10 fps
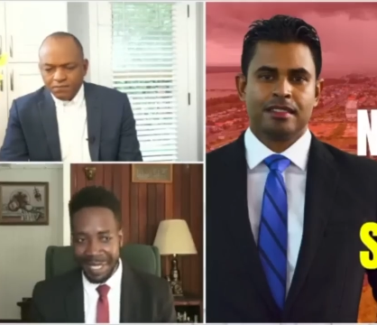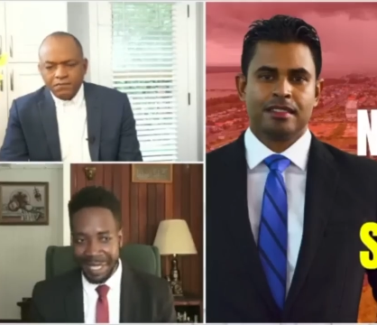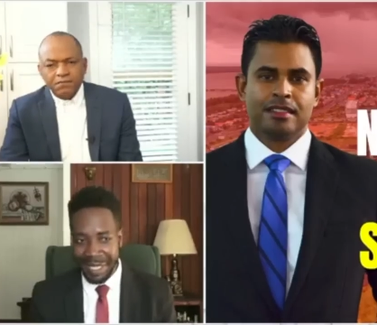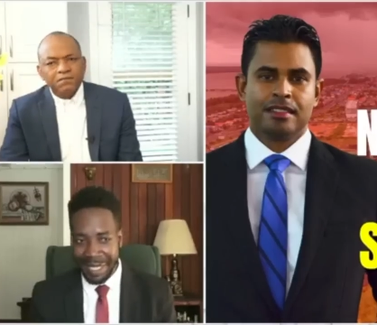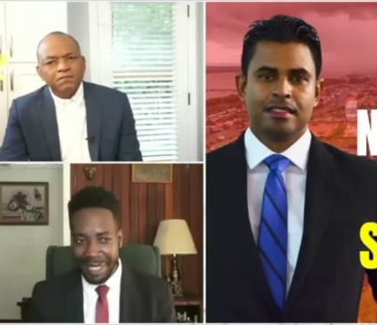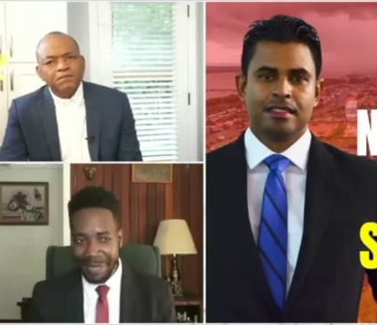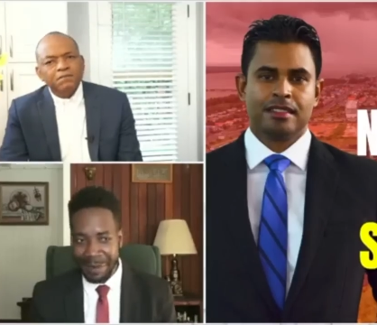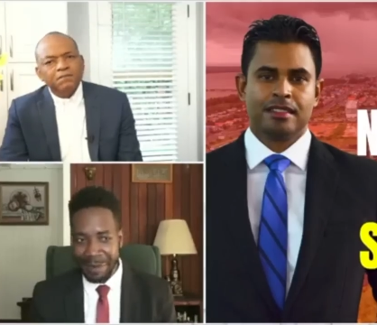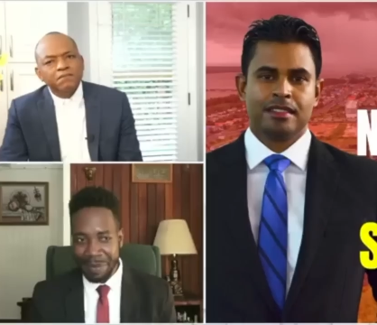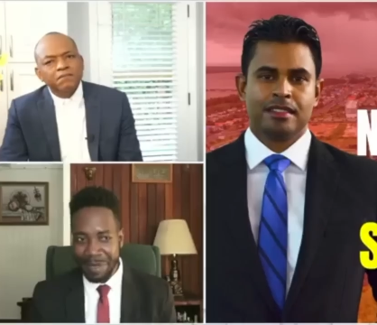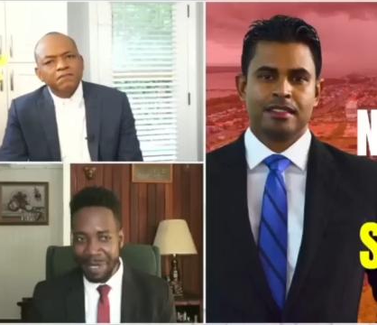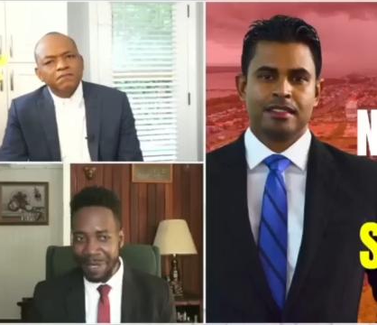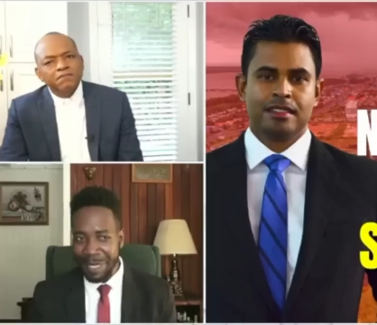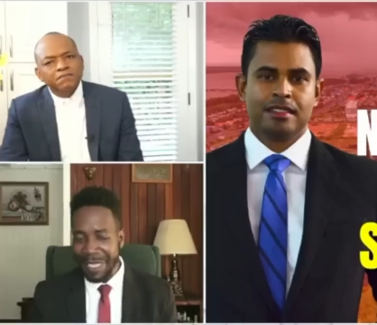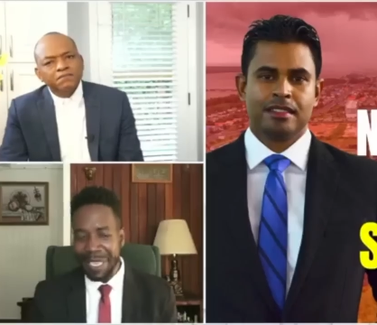Speaker 1: Um, you know, I
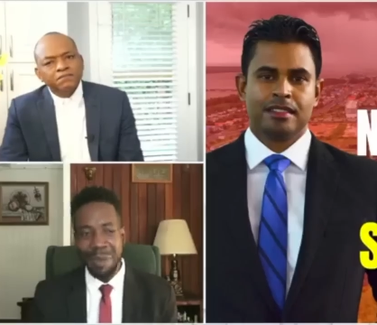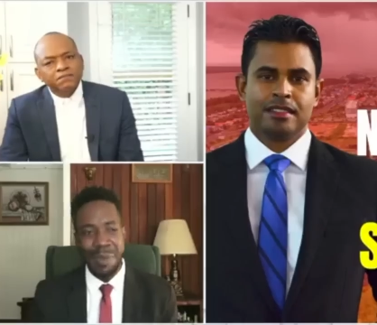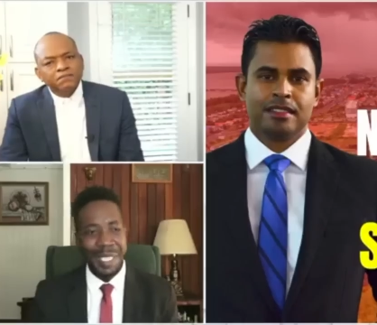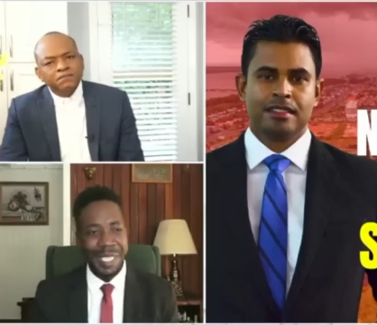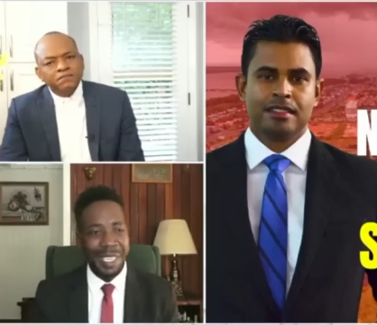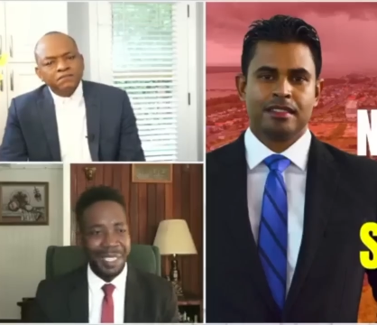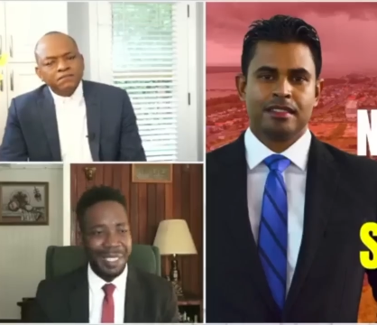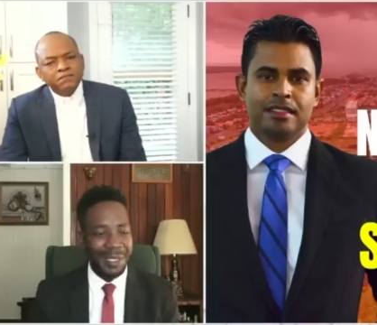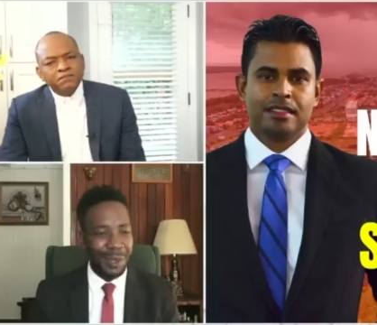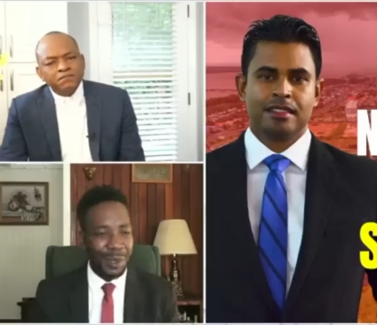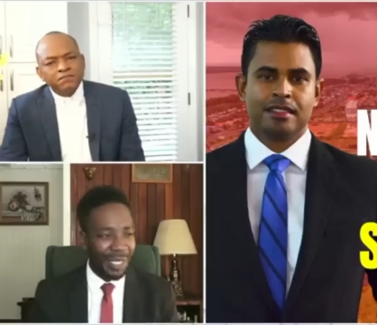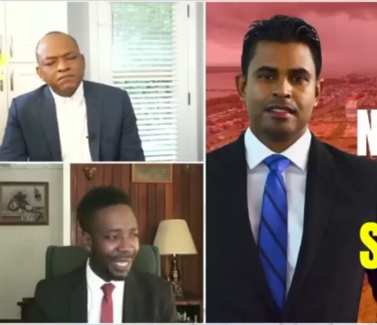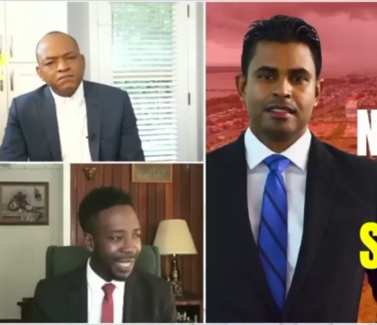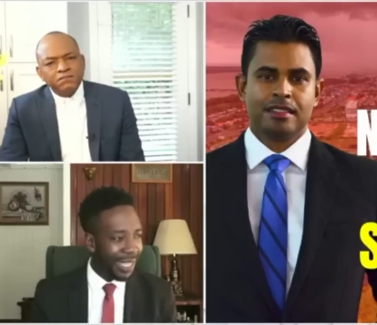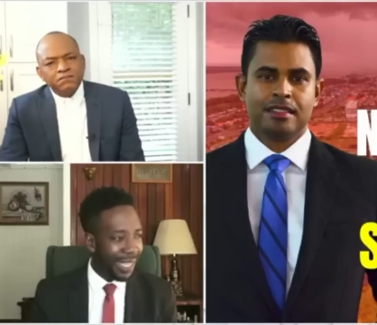think everybody understood
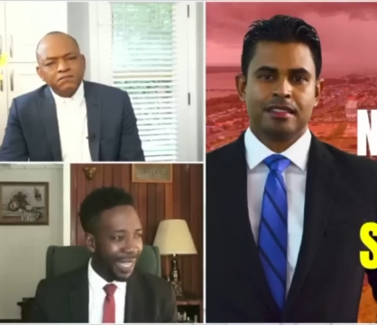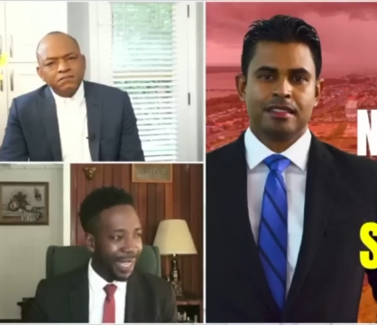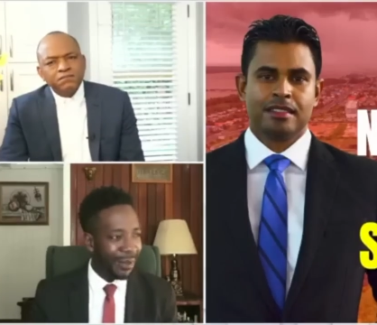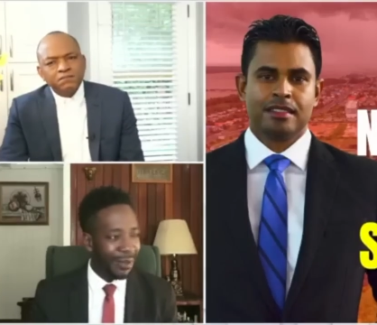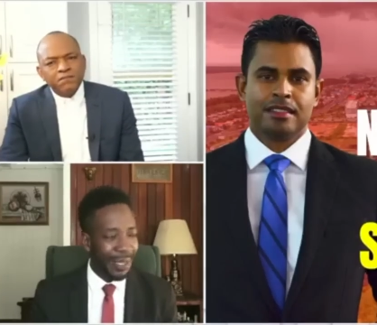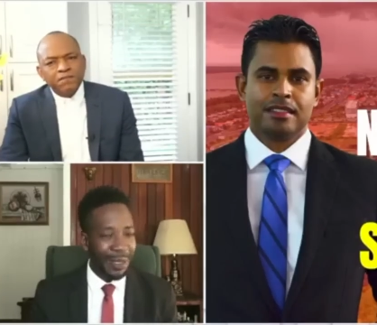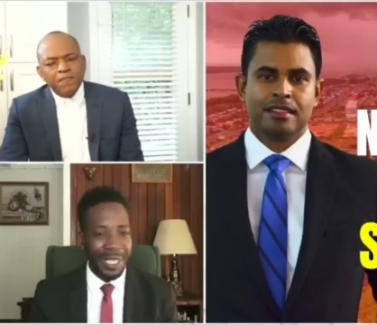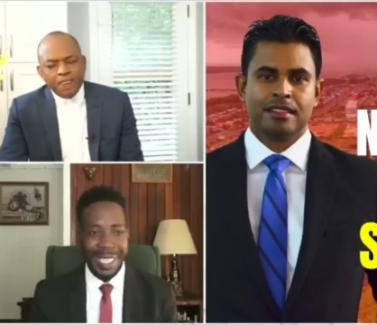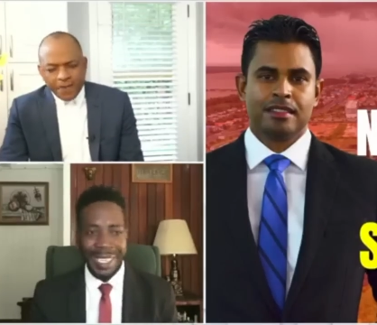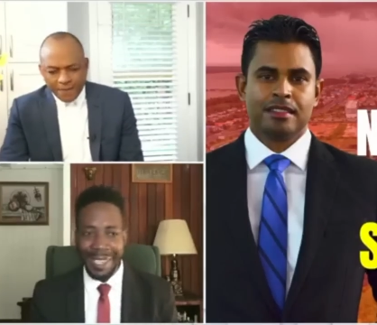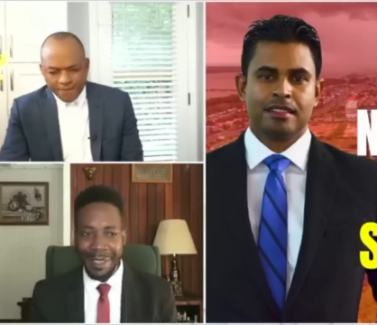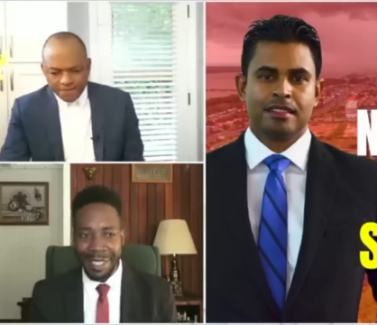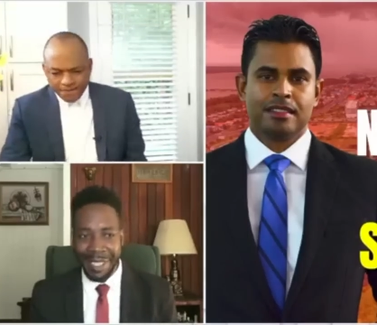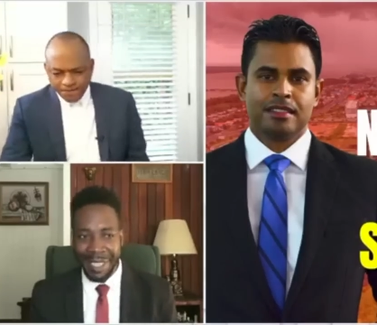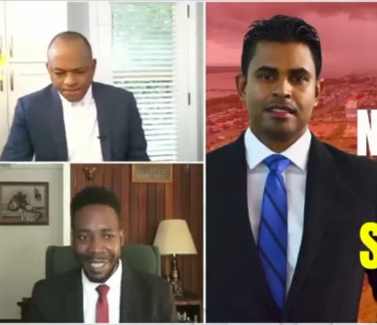um, very clearly
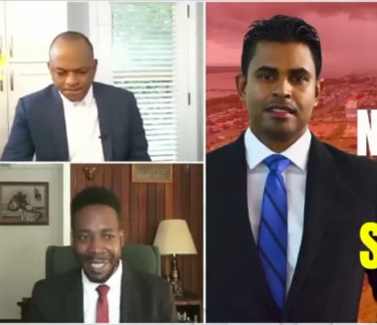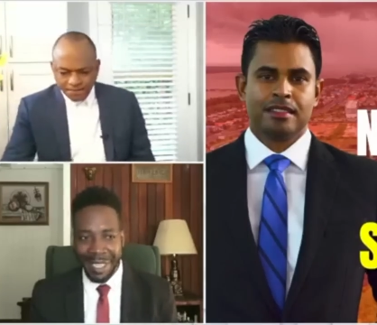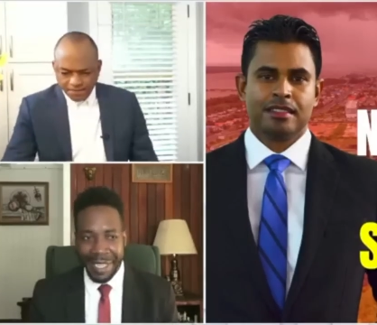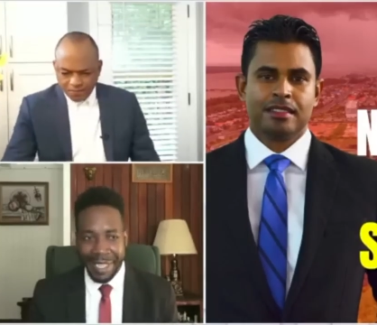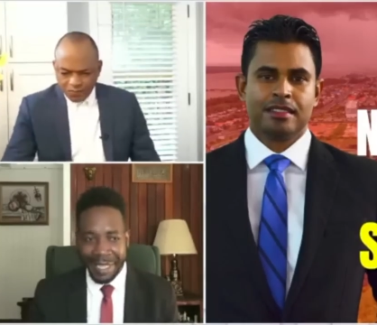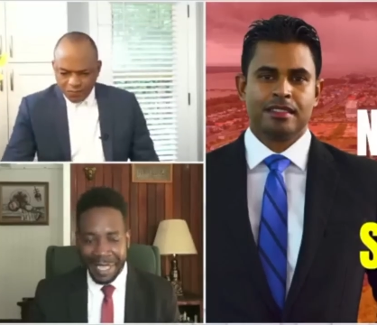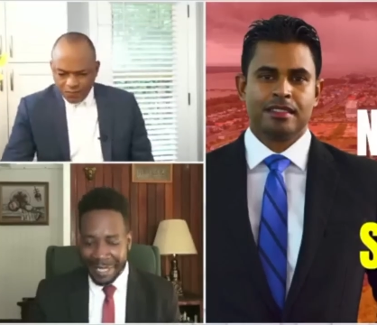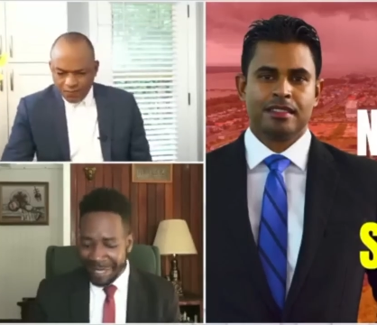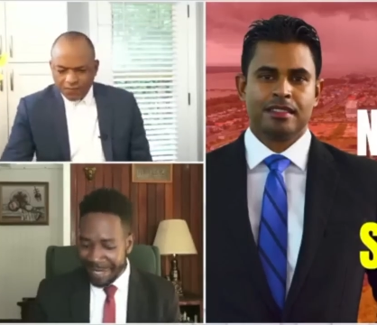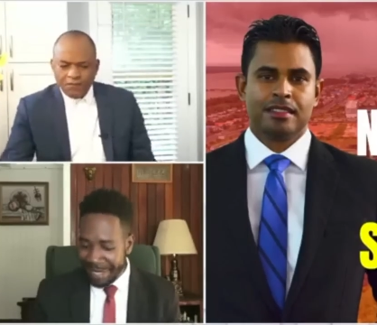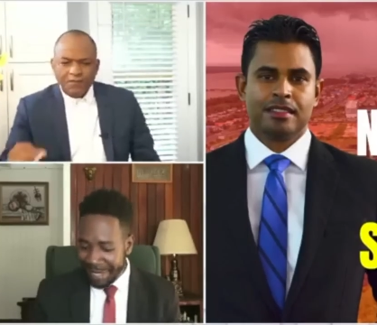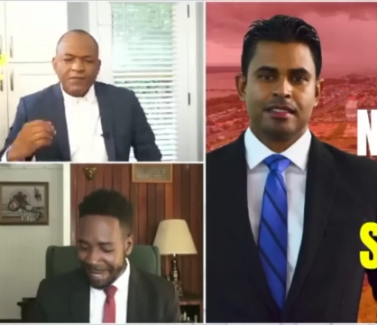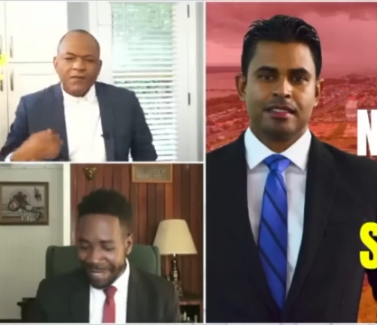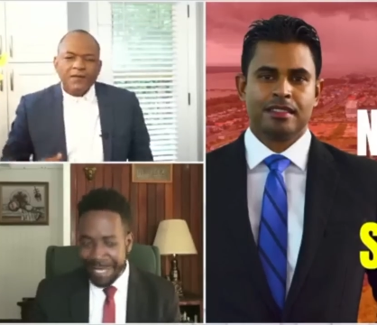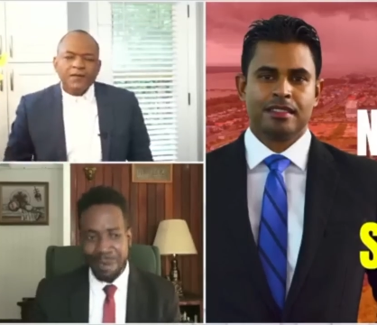that it
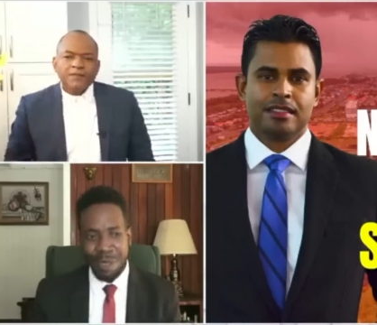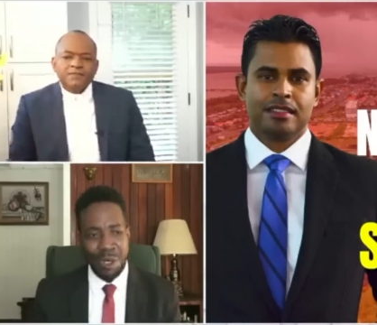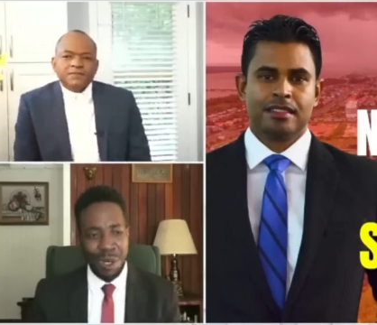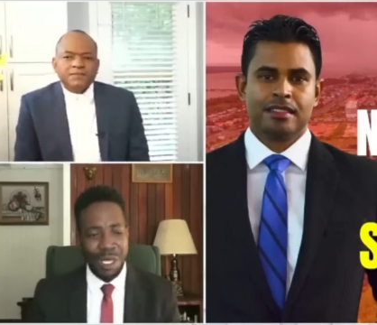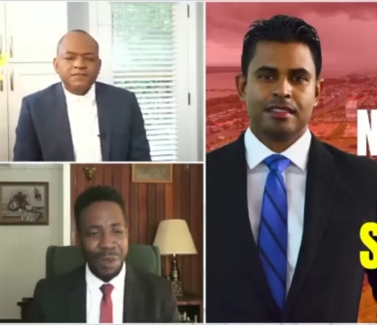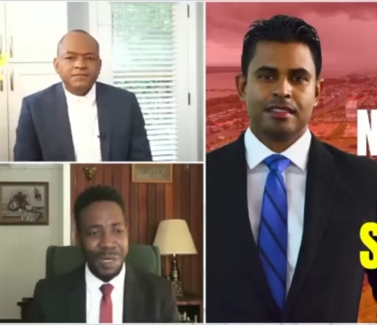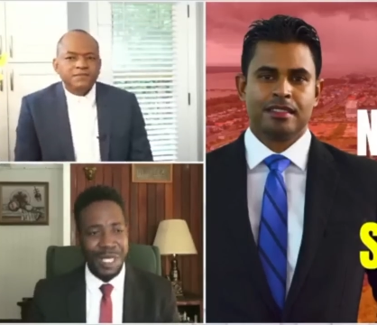seems as though he was given